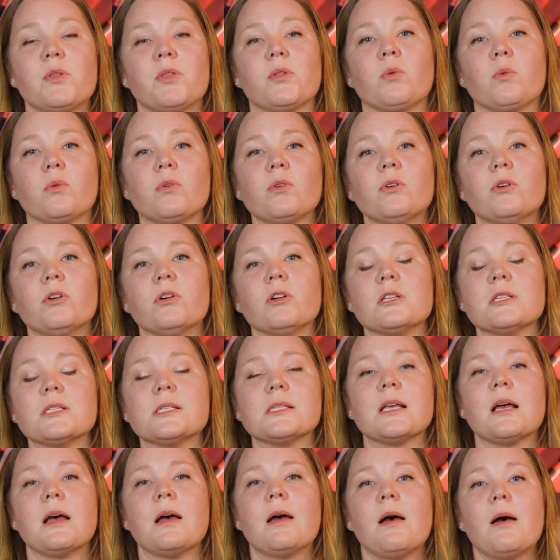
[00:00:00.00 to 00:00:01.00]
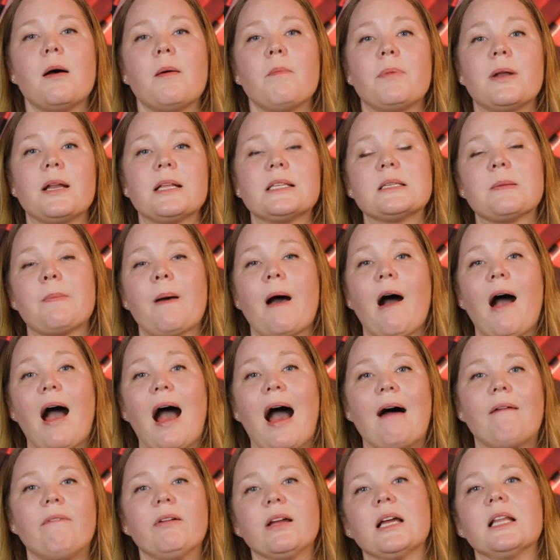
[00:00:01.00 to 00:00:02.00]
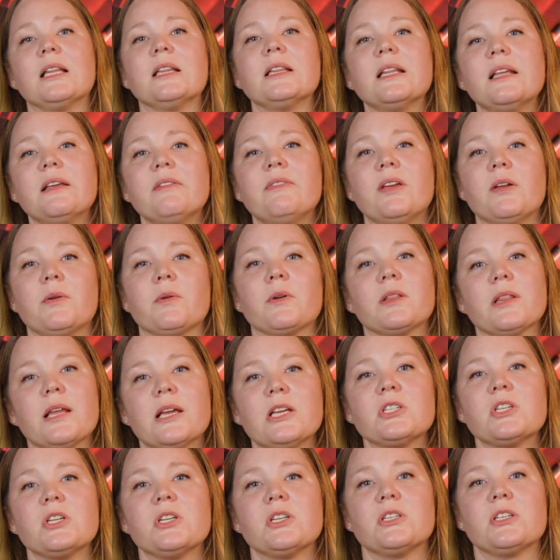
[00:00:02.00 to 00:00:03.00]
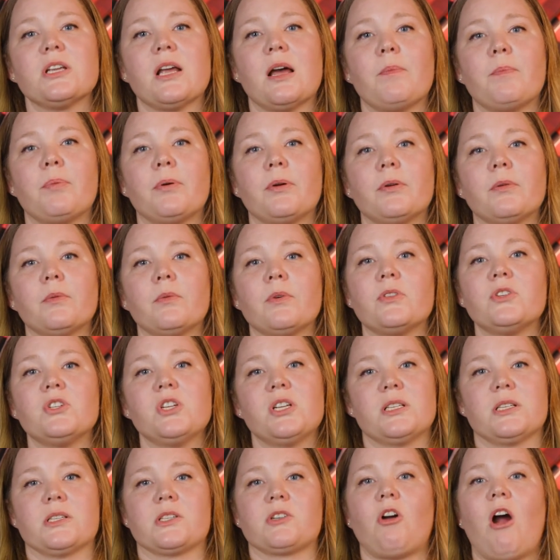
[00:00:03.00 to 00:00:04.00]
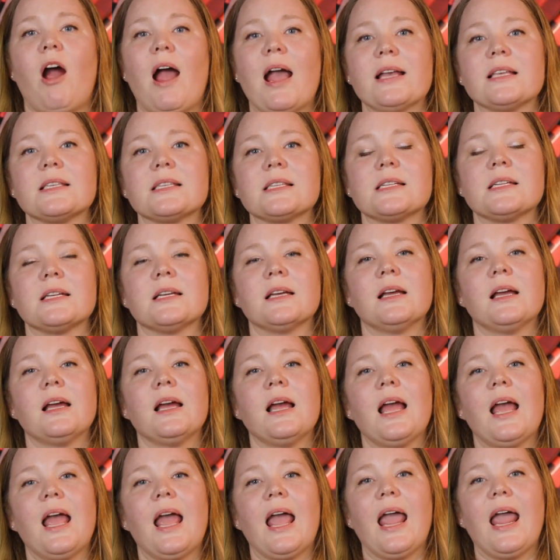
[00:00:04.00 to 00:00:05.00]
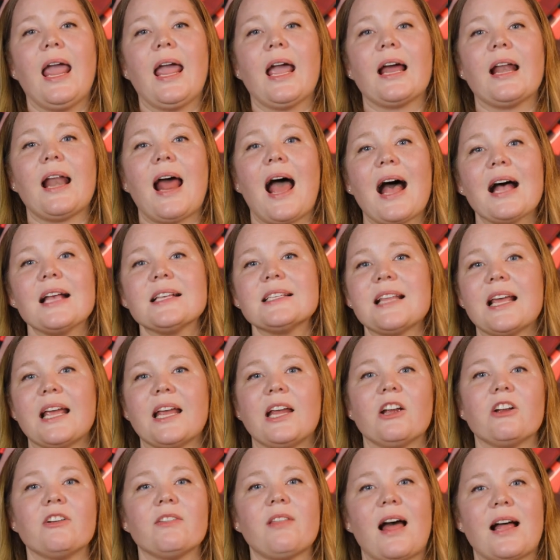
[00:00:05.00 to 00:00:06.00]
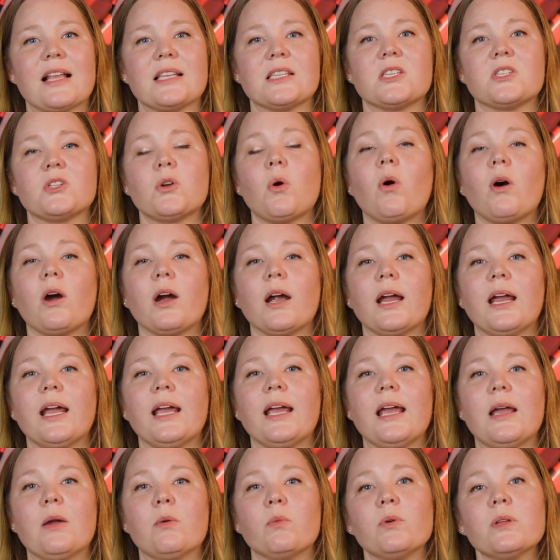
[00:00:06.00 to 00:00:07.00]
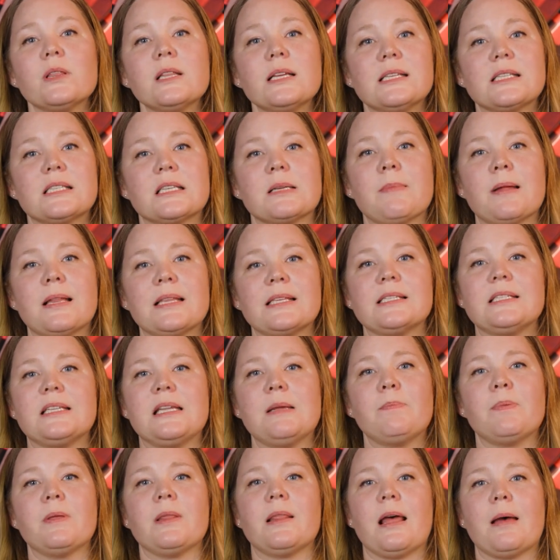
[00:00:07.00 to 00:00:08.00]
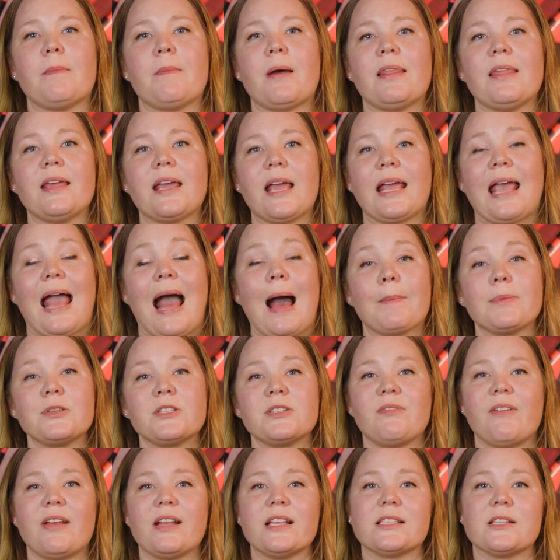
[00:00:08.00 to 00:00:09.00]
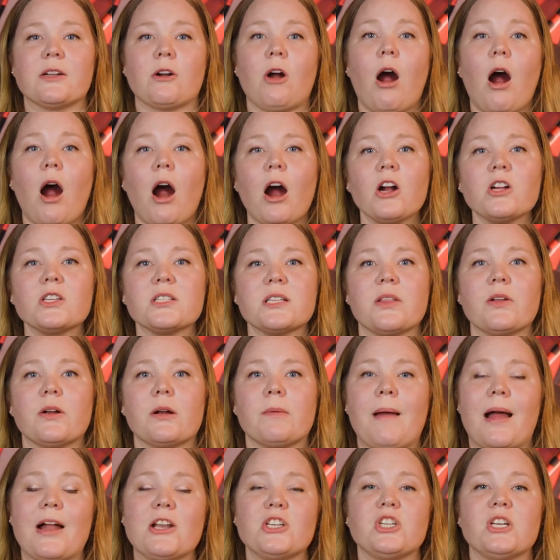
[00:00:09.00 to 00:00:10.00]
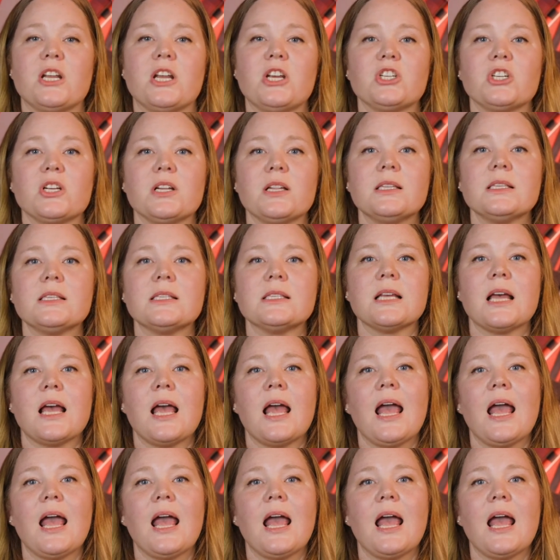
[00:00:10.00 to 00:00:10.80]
the rules, but it's about having a living relationship with Jesus Christ. And as they hear that story, it really cements deep in them. I think it captivates their hearts and their imaginations,